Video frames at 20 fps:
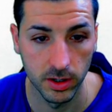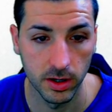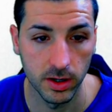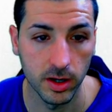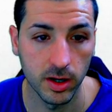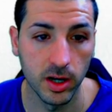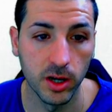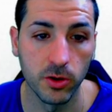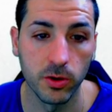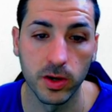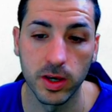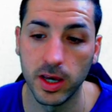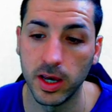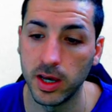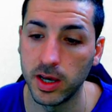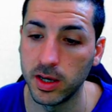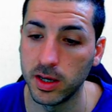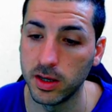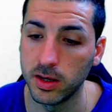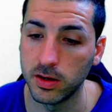Click
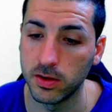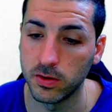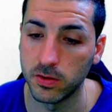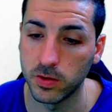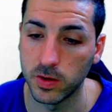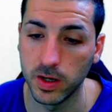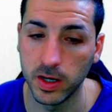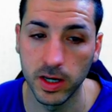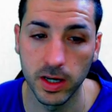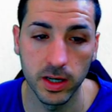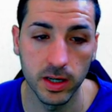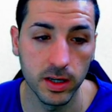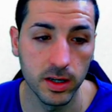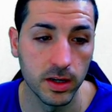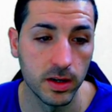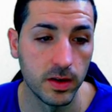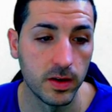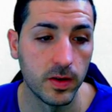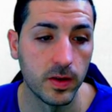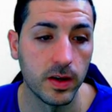OK, OK.
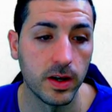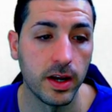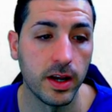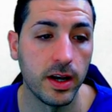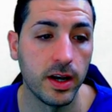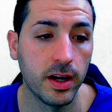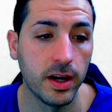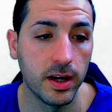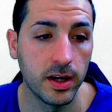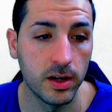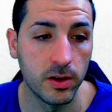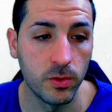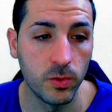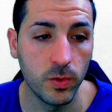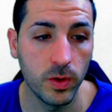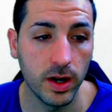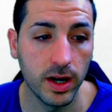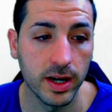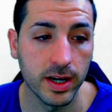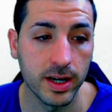Now
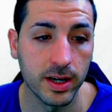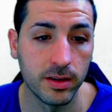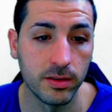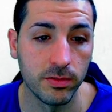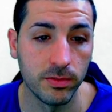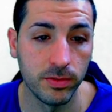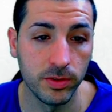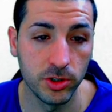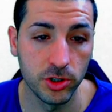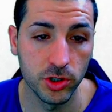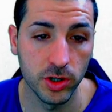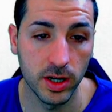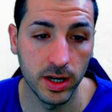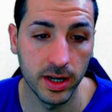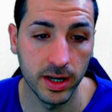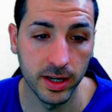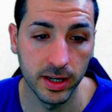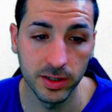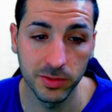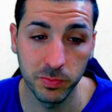I can
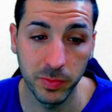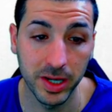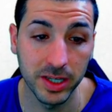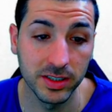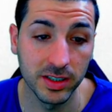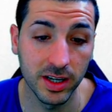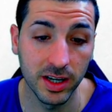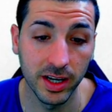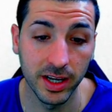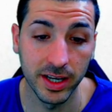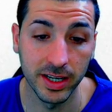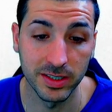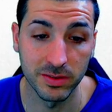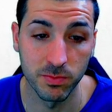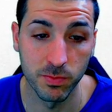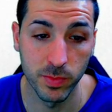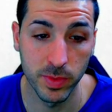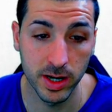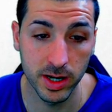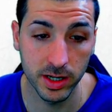visualize, basically is
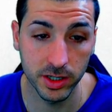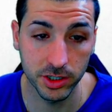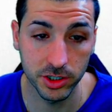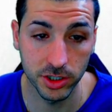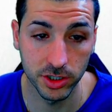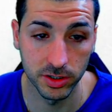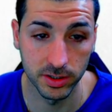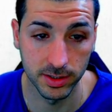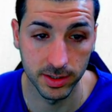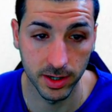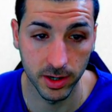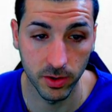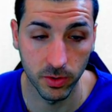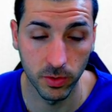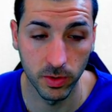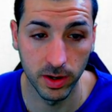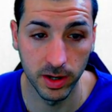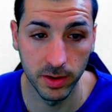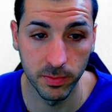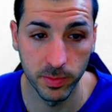March is the
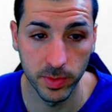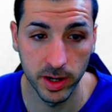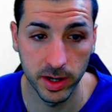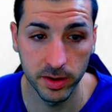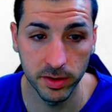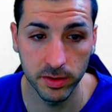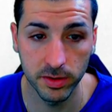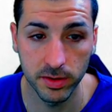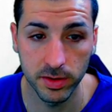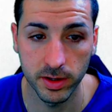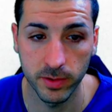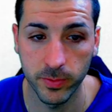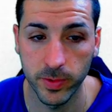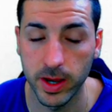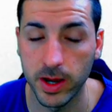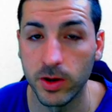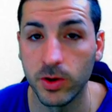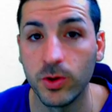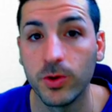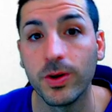only month that we are
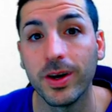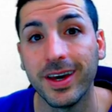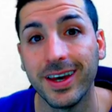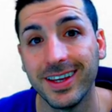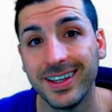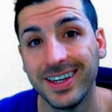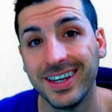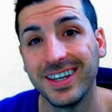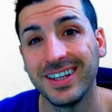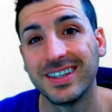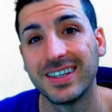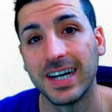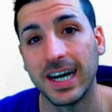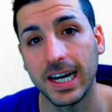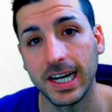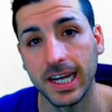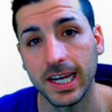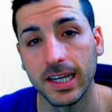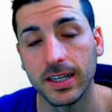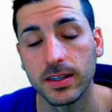not hitting
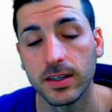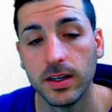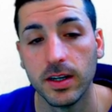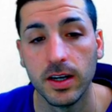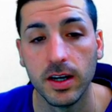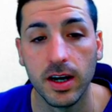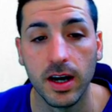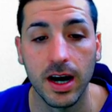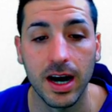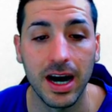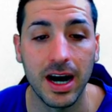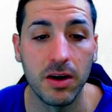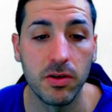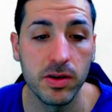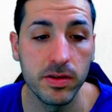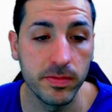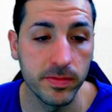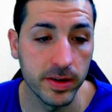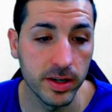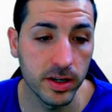target.
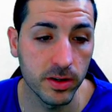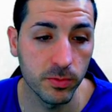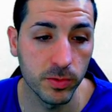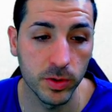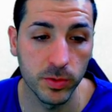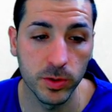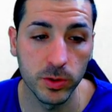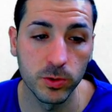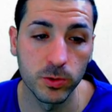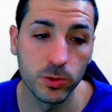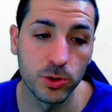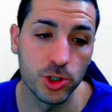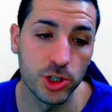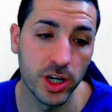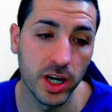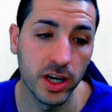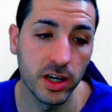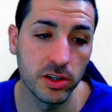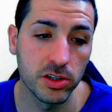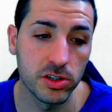However, we want to
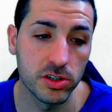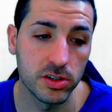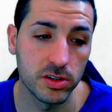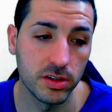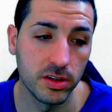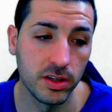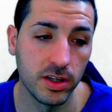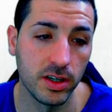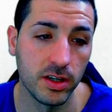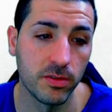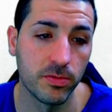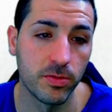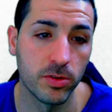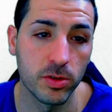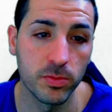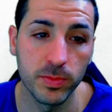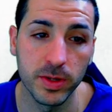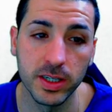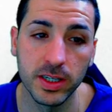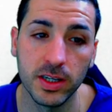change the
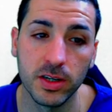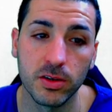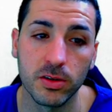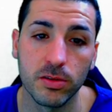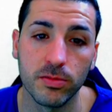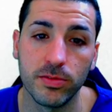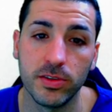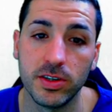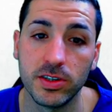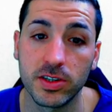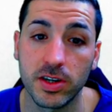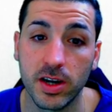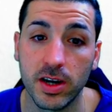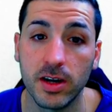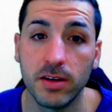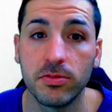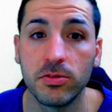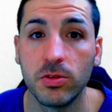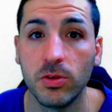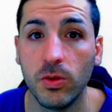formatting of this
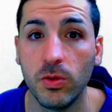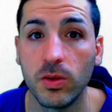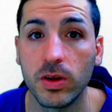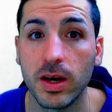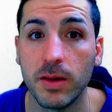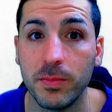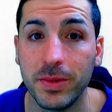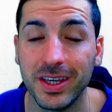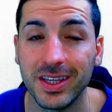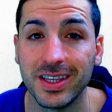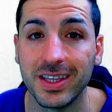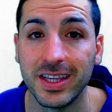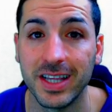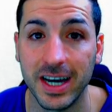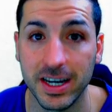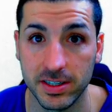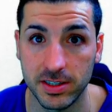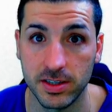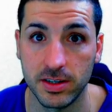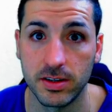graph to look a bit
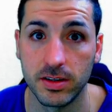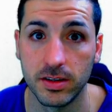nicer.